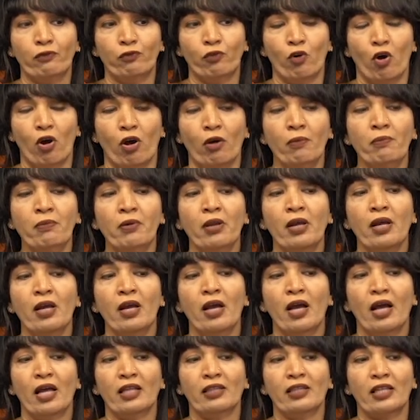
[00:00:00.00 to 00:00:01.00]
formed
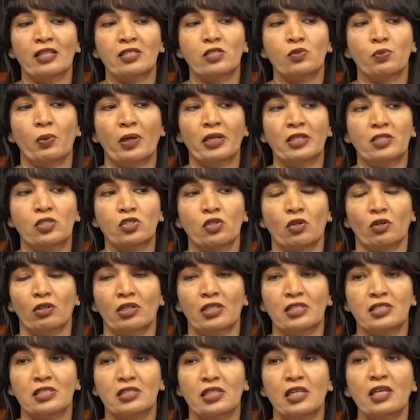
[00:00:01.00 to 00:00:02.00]
and that's why it's
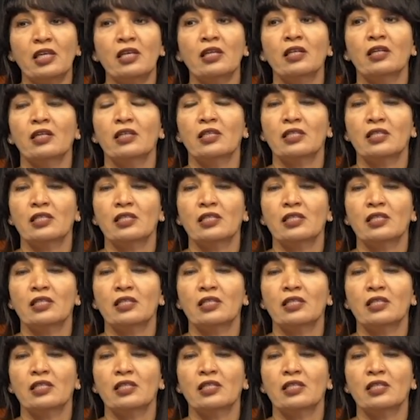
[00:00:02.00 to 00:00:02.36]
called as the